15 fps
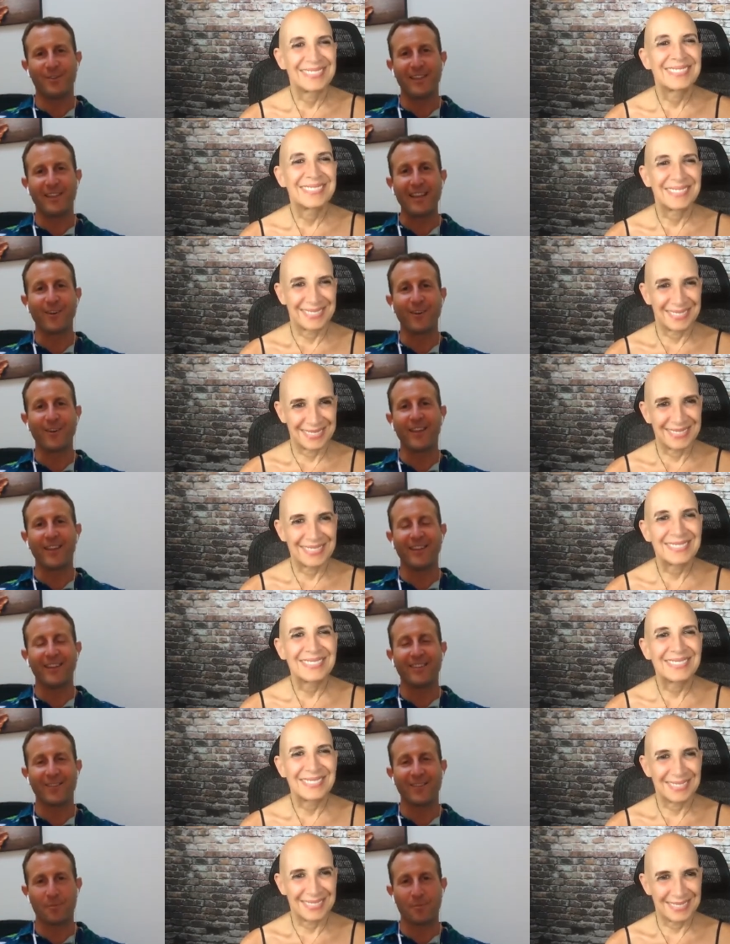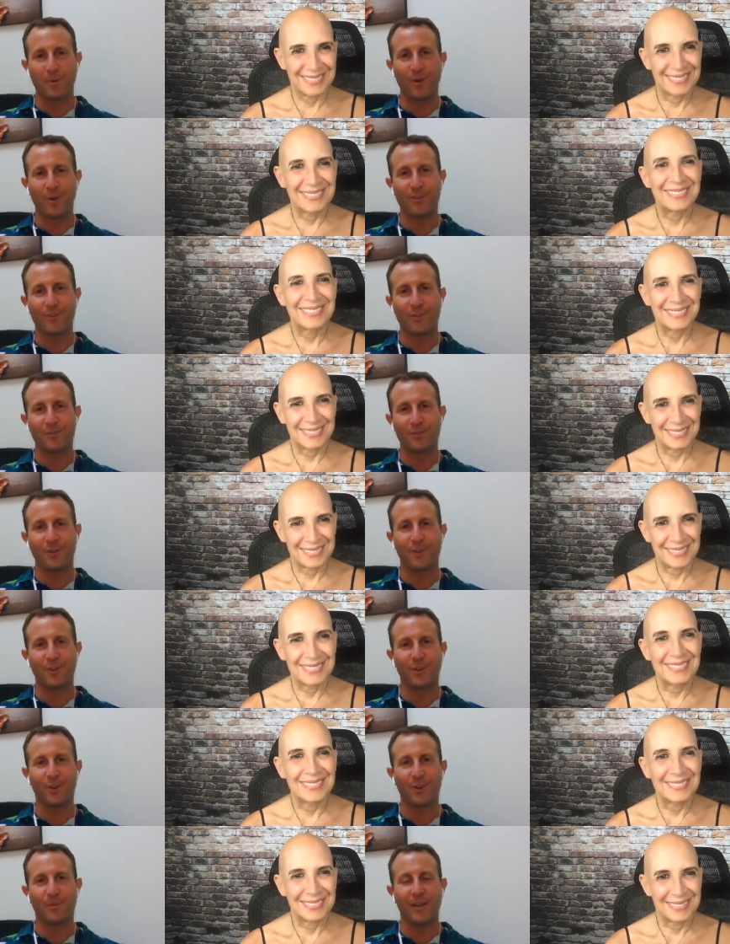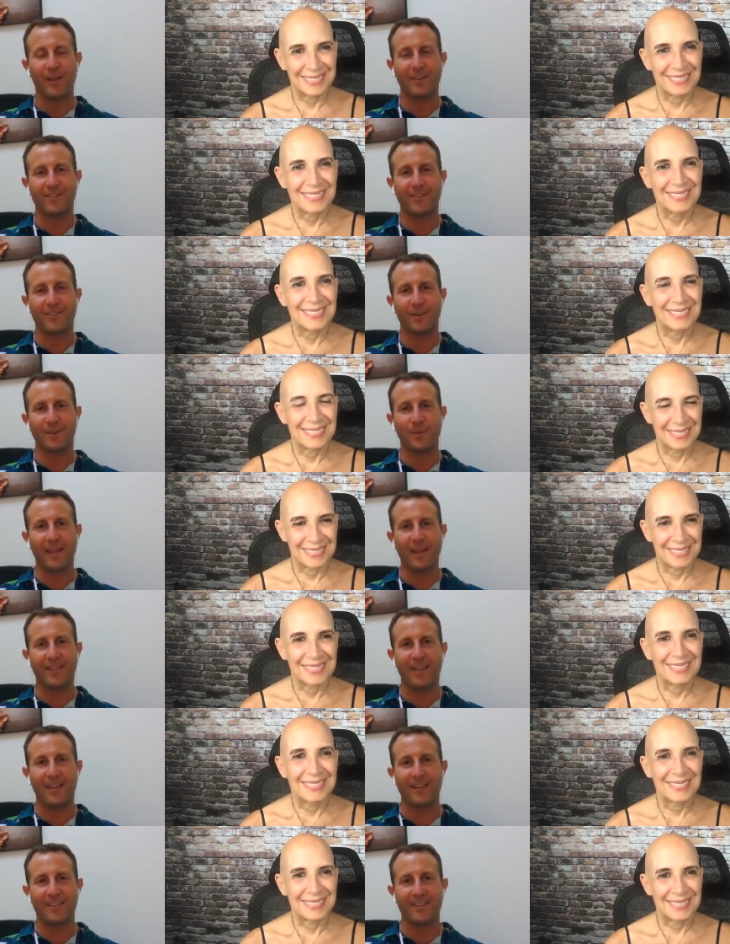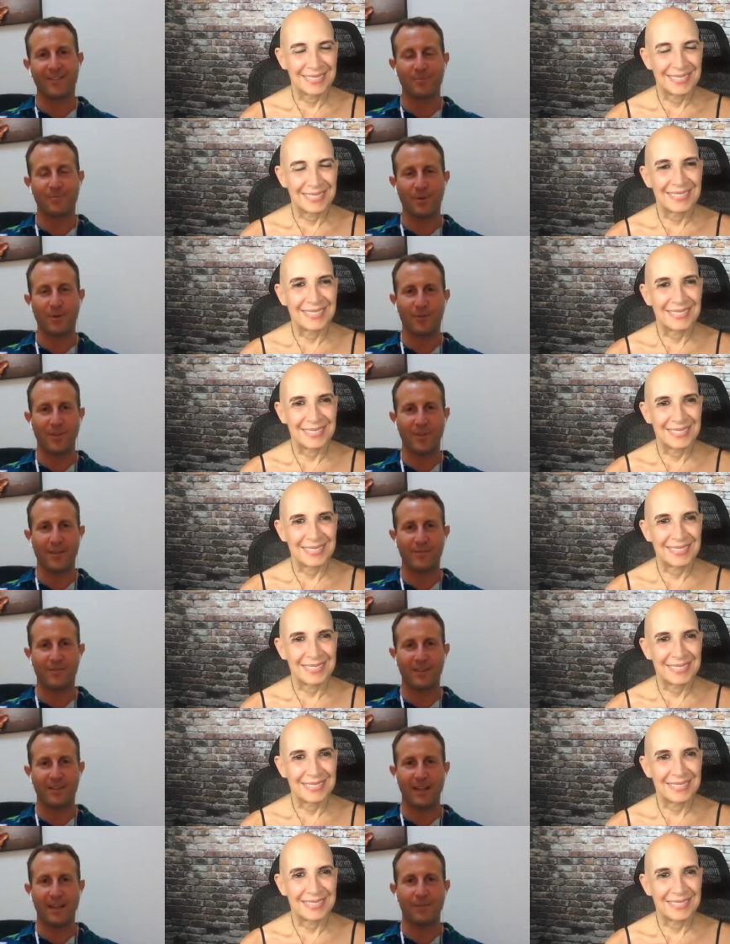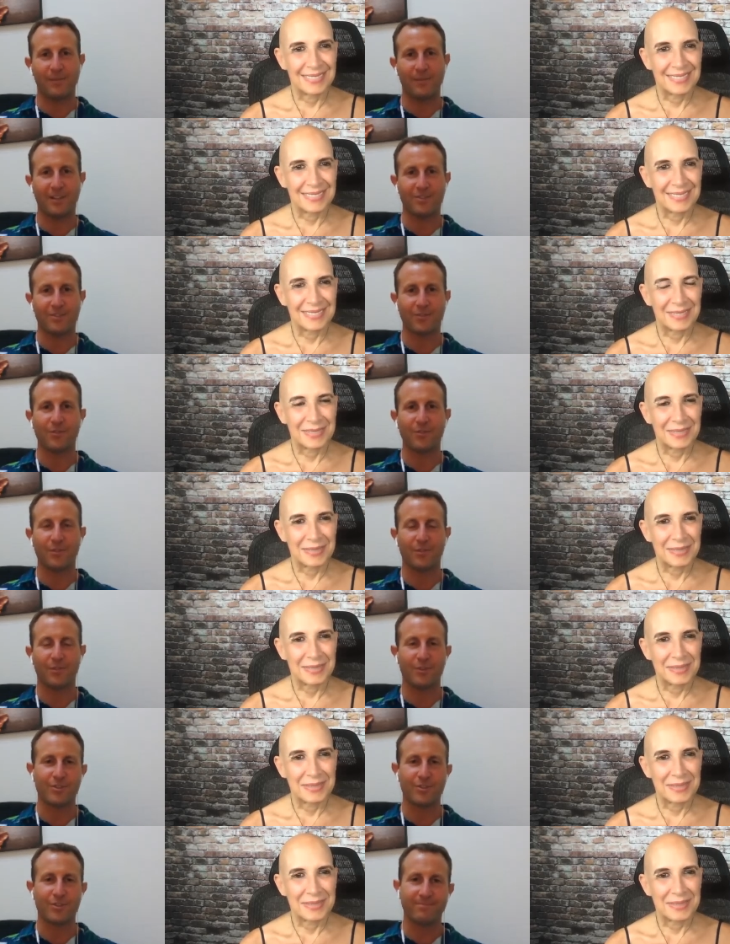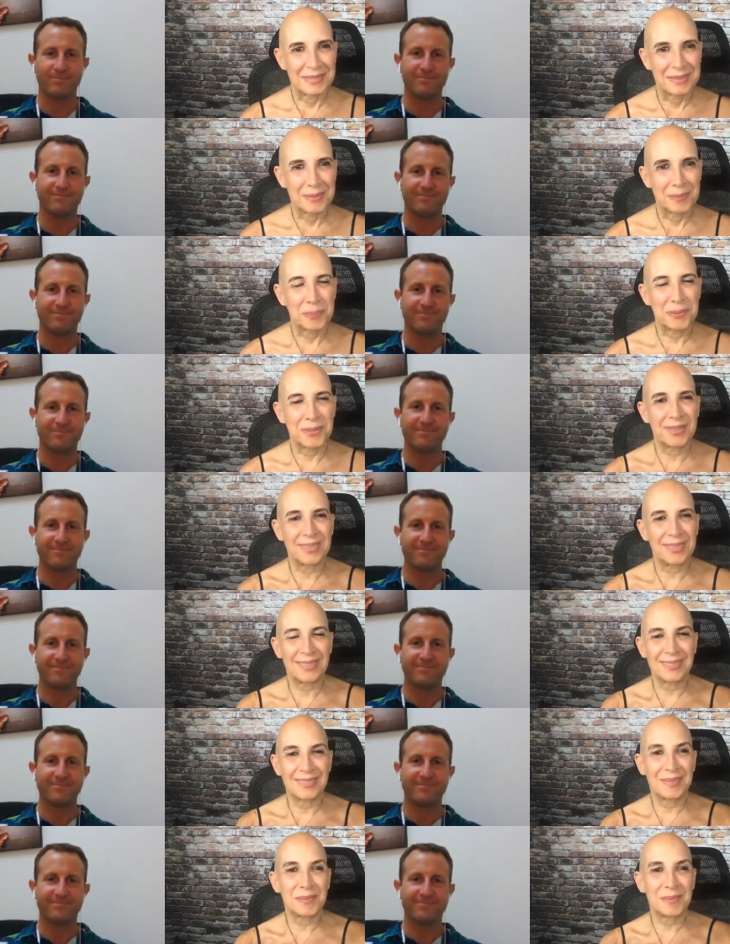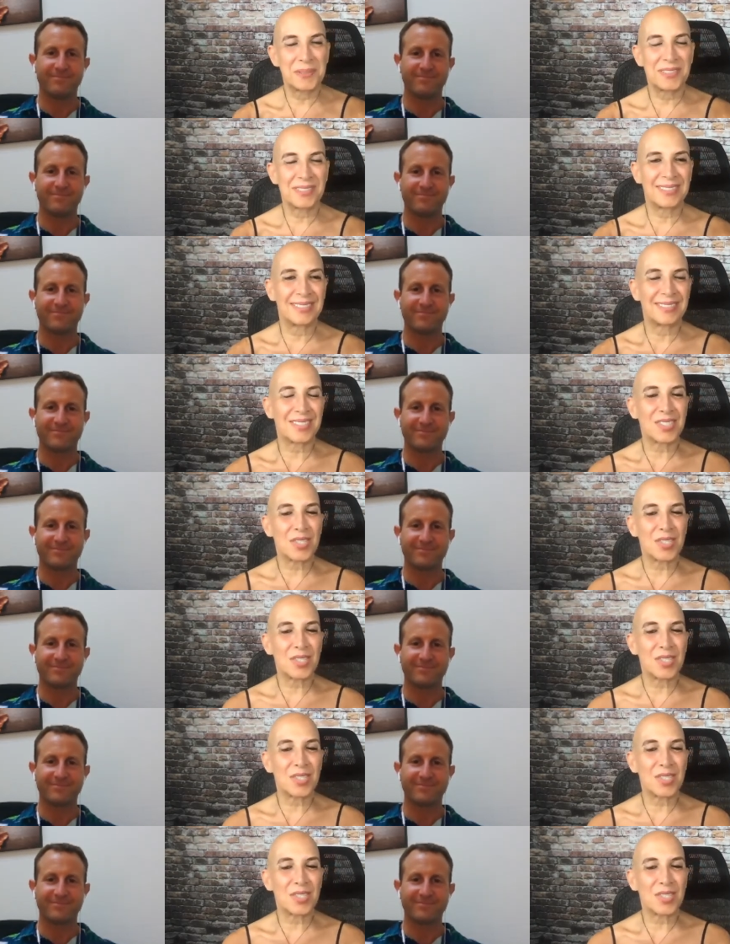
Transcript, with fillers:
Speaker 1: legally dispose of nuclear waste in a way that is both safe and advantageous for the future.
Speaker 2: Brilliant, brilliant.